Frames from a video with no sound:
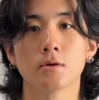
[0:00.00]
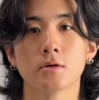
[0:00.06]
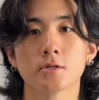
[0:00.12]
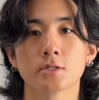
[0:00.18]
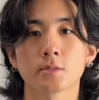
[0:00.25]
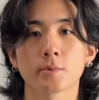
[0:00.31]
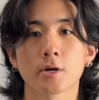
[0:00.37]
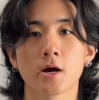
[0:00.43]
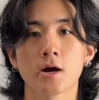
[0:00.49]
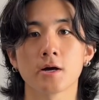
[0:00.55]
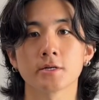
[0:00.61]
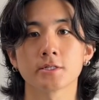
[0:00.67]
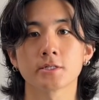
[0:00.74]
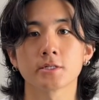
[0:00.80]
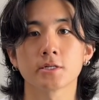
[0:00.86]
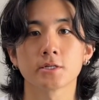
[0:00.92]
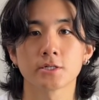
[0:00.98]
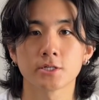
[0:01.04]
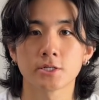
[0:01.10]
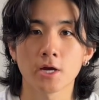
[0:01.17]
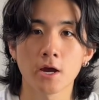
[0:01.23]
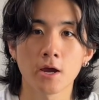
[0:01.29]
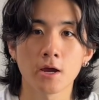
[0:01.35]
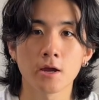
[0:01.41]
What's up guys, it's
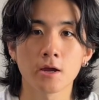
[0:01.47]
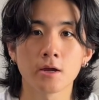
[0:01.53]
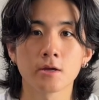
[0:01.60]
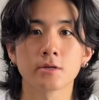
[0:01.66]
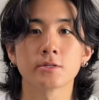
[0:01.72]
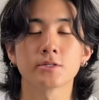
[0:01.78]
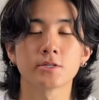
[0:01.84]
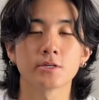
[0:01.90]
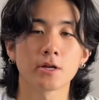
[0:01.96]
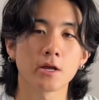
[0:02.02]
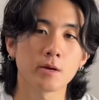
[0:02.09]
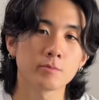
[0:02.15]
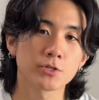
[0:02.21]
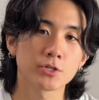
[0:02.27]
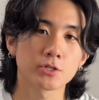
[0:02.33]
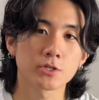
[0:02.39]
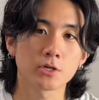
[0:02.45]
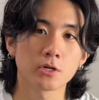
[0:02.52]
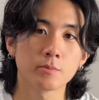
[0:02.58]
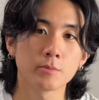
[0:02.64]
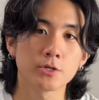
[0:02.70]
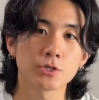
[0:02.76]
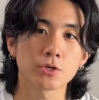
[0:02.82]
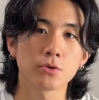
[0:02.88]
Jay. Today I'm just gonna
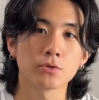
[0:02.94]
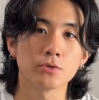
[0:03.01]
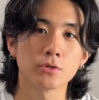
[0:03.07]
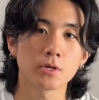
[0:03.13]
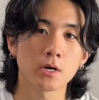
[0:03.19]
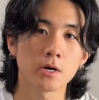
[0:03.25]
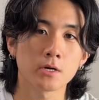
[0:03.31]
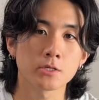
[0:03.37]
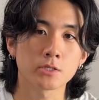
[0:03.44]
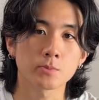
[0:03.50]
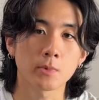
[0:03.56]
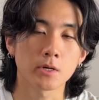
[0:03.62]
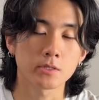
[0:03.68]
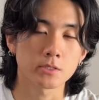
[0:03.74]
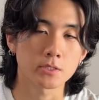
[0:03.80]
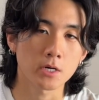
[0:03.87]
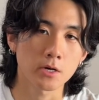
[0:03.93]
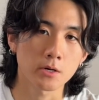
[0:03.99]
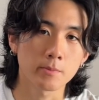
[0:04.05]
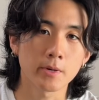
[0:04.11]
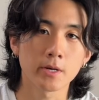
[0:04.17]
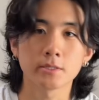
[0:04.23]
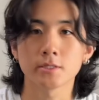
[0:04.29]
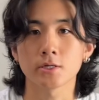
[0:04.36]
be showing you guys my entire
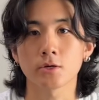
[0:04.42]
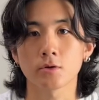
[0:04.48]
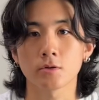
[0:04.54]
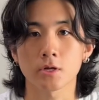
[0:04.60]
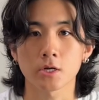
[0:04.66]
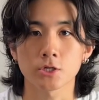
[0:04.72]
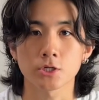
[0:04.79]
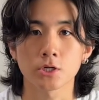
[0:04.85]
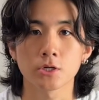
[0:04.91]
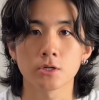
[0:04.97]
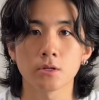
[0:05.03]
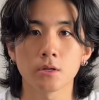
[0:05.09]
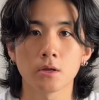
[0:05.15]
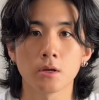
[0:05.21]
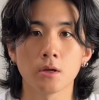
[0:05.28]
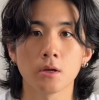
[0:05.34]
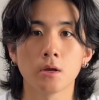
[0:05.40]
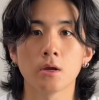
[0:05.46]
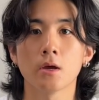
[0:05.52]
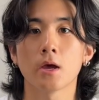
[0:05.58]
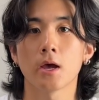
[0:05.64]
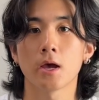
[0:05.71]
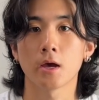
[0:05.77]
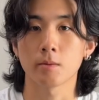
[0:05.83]
band tee collection
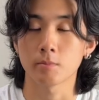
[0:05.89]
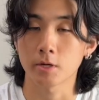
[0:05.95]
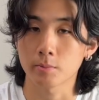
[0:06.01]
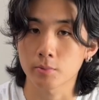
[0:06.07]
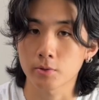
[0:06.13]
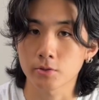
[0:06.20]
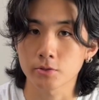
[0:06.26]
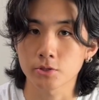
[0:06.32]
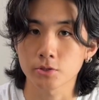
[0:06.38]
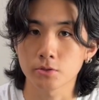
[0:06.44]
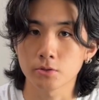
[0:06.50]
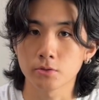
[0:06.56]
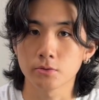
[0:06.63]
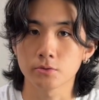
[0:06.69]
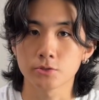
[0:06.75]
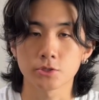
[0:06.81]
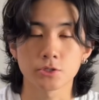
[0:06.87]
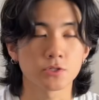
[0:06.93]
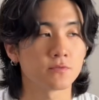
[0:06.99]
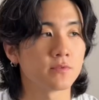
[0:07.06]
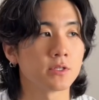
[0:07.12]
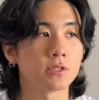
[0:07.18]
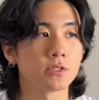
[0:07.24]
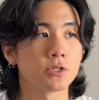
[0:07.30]
and my personal just
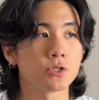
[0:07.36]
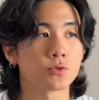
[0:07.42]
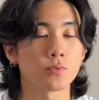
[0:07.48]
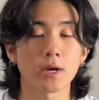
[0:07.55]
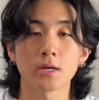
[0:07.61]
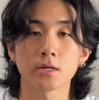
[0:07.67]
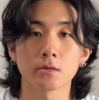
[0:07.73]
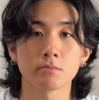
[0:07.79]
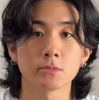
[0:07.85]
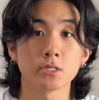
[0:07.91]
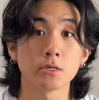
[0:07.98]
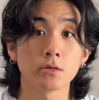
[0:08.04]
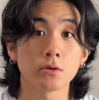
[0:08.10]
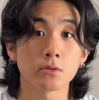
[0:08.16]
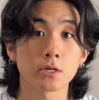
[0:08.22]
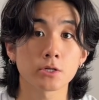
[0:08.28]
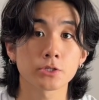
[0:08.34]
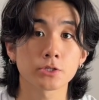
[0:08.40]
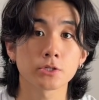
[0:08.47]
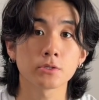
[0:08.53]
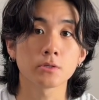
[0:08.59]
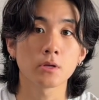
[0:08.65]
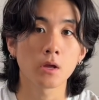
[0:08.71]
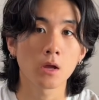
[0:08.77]
vintage random tee collection.